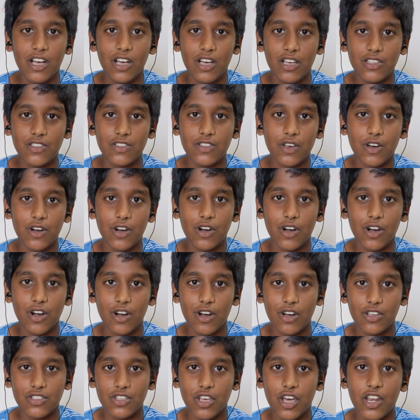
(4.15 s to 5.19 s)

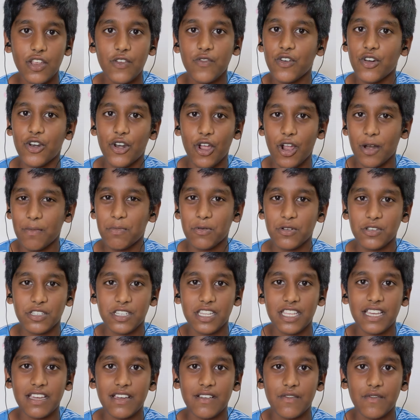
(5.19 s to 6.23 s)
So sorry for not
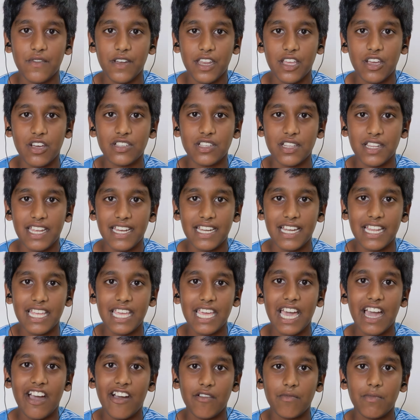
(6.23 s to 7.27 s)
posting videos lately.
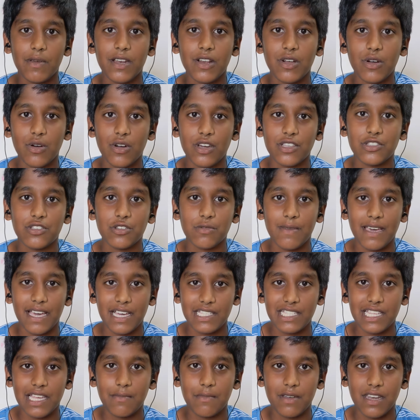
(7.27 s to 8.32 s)
I've been going through my
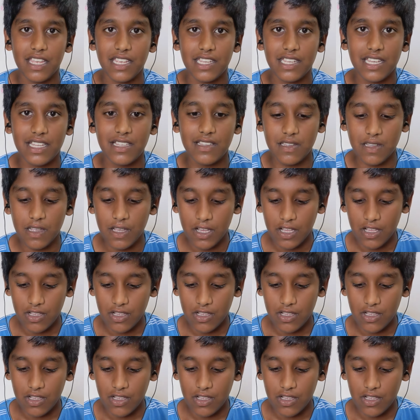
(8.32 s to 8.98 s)
examinations.